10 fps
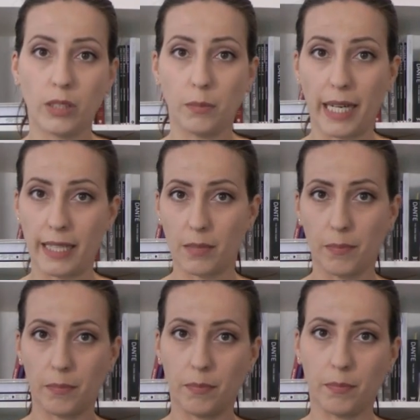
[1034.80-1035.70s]
bias
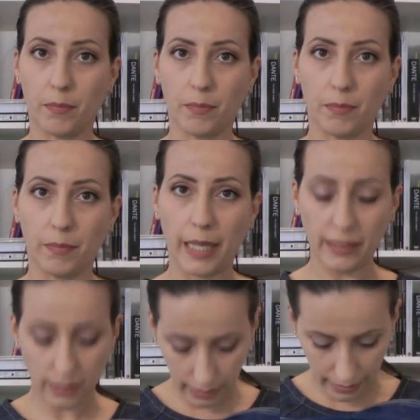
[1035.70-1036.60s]

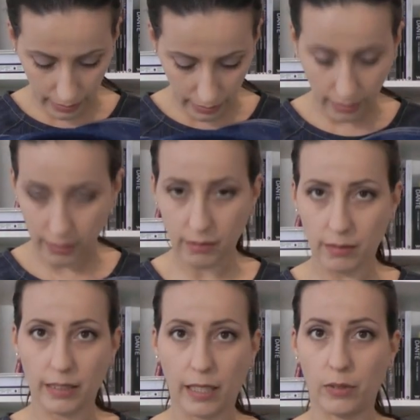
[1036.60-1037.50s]
band, and
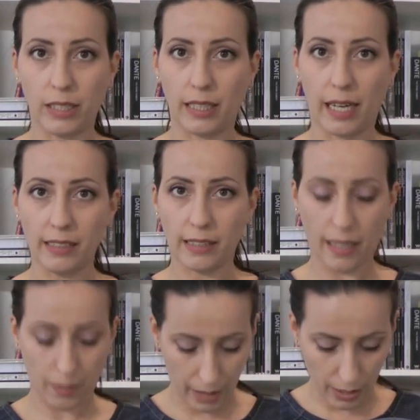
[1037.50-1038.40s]
they are really nice. They
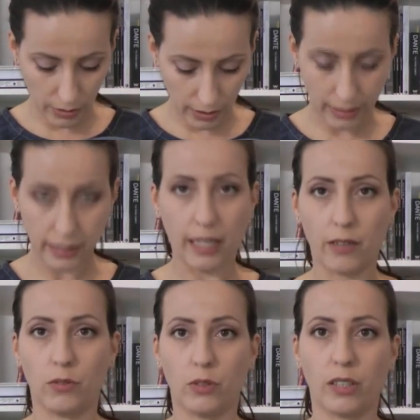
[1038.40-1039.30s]
are bounded and they
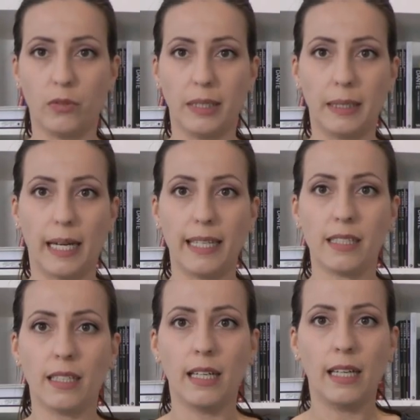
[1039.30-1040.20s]
are looking really
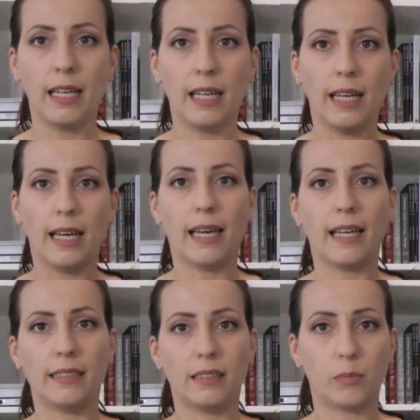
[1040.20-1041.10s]
nice.
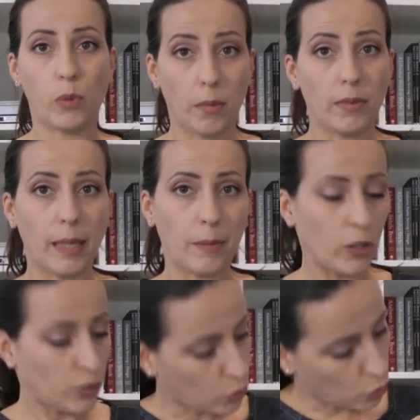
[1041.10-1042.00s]
And probably I'm
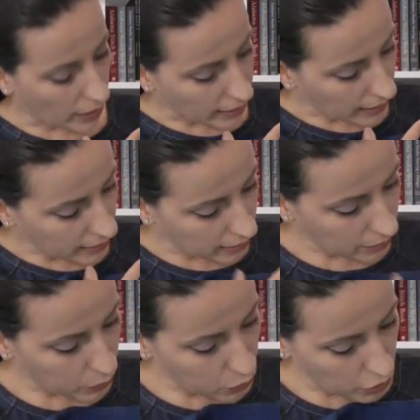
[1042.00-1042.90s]
going to try that in a
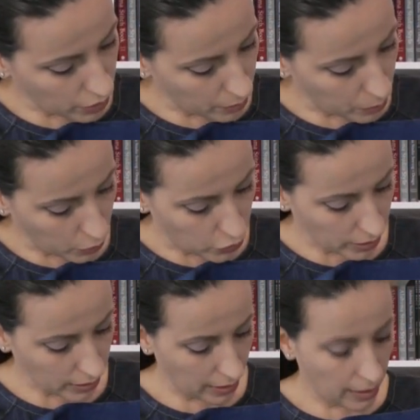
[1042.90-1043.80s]
future
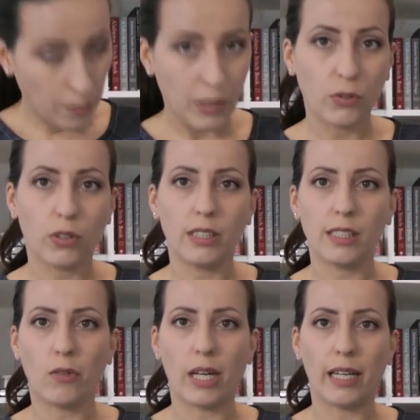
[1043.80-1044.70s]
project. But for
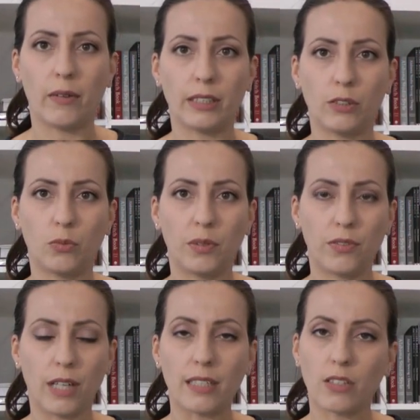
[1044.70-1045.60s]
this one I wanted to be
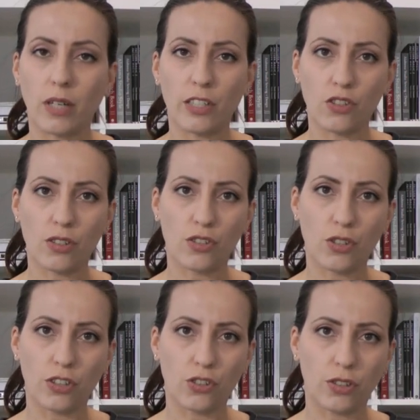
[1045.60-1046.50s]
fast, so I just
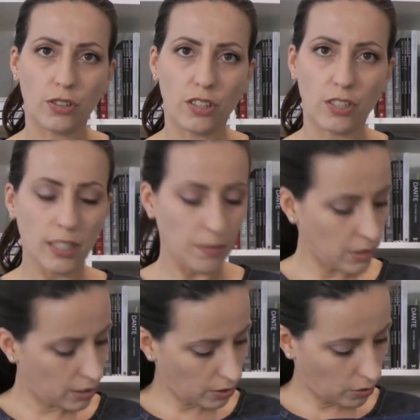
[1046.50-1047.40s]
searched the
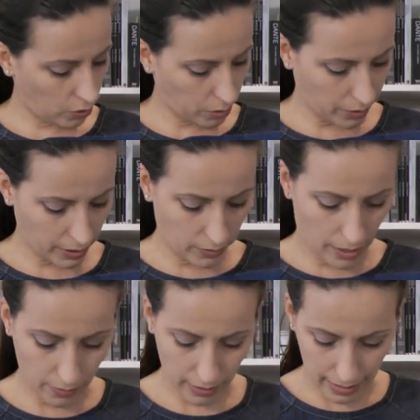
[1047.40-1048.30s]
seams all the way
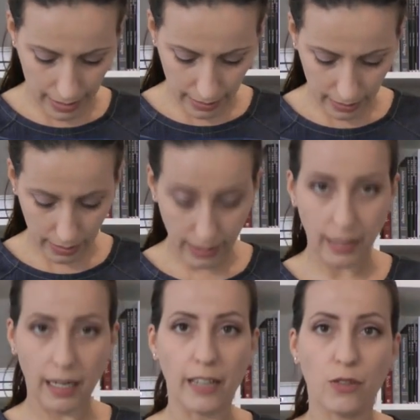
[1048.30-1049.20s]
around, and
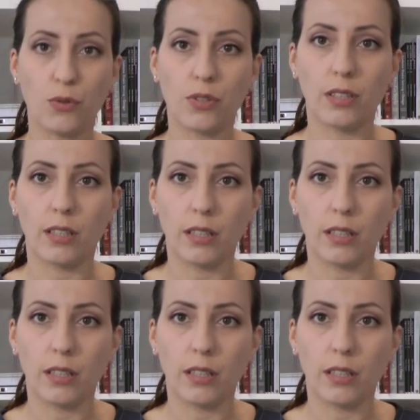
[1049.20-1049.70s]
I used